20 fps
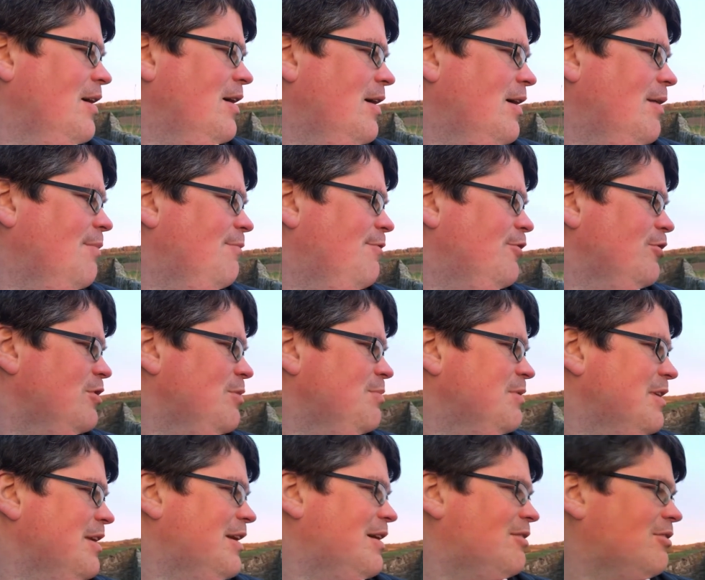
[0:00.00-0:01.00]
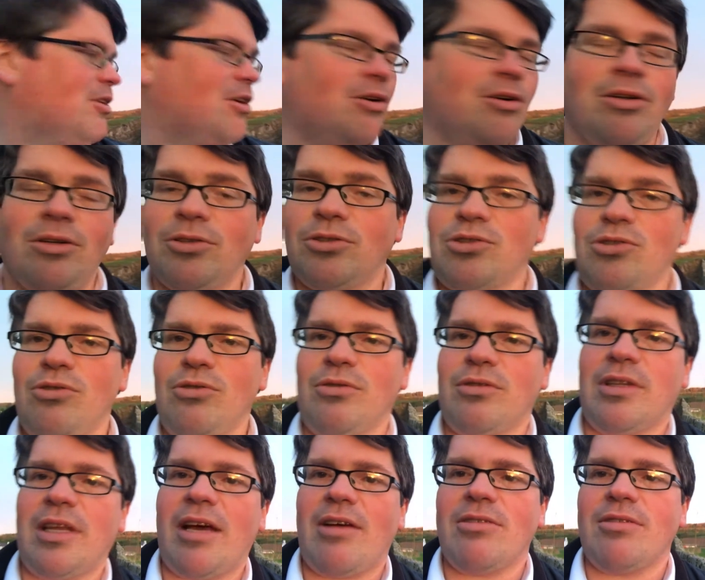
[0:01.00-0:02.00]
14% um, alcohol,
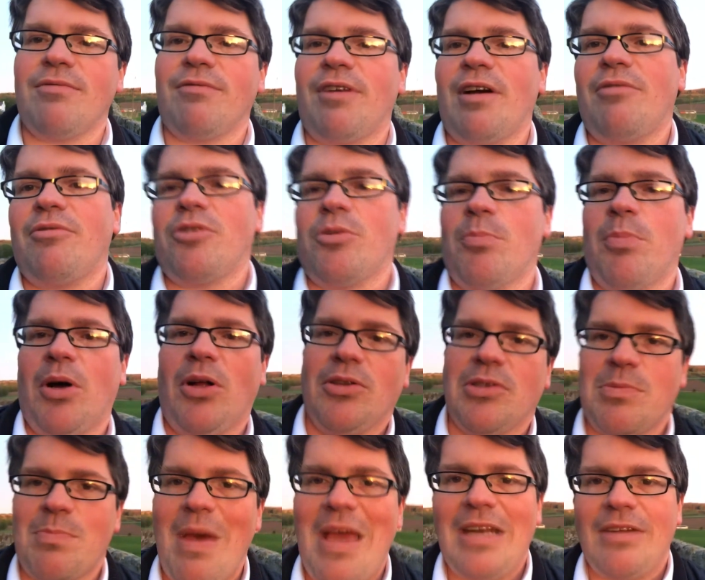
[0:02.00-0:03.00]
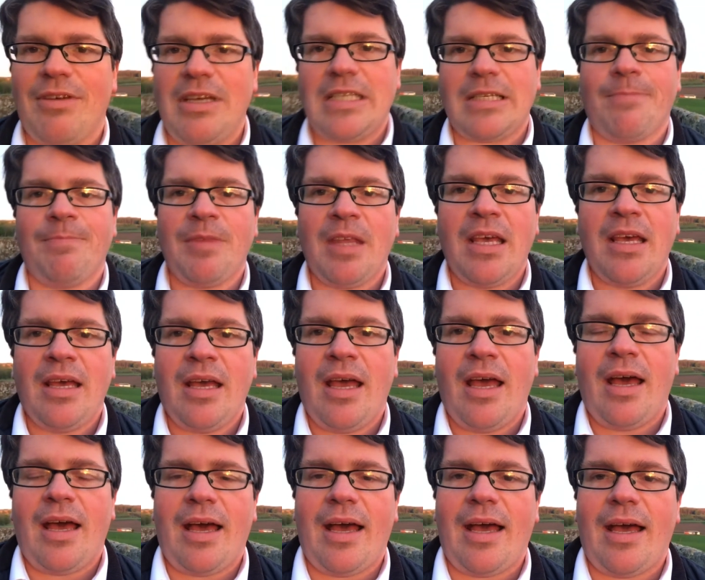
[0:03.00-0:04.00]
2,500 bottles made of it,
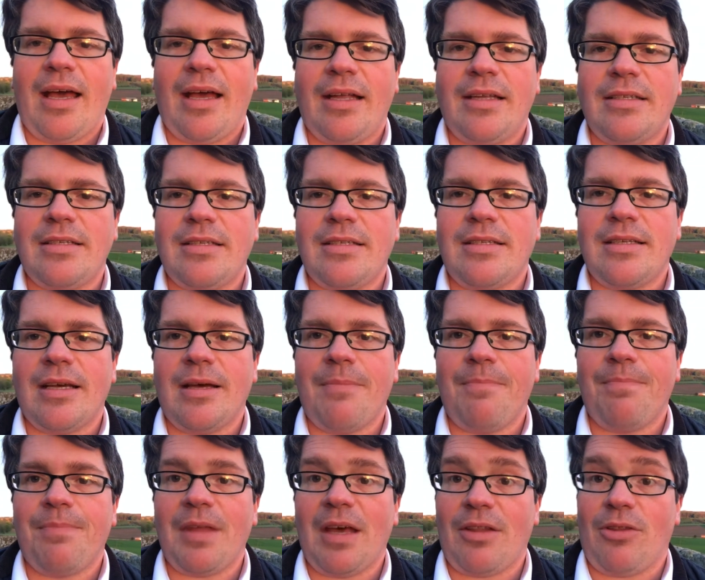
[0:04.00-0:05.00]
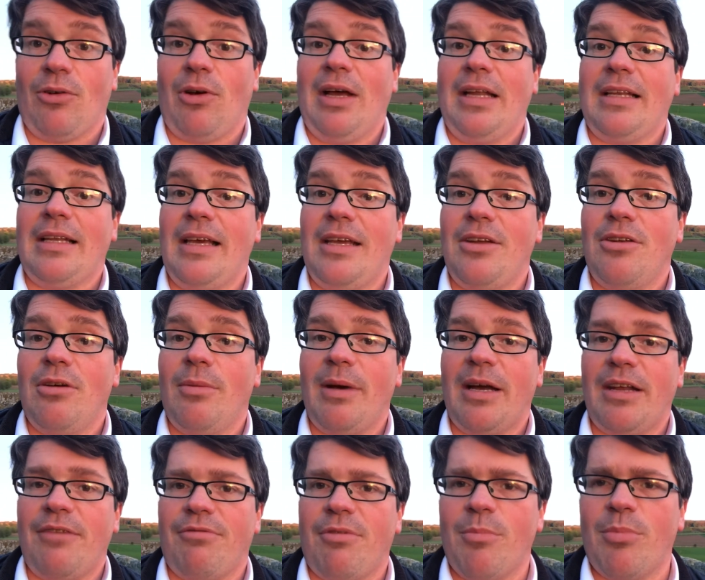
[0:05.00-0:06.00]
and um, I thought I'd let you know
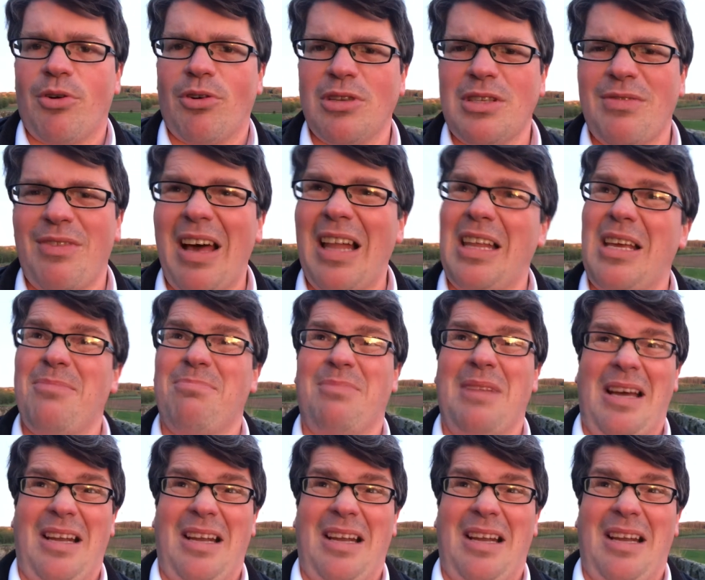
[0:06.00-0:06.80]
about it from Barossa Valley.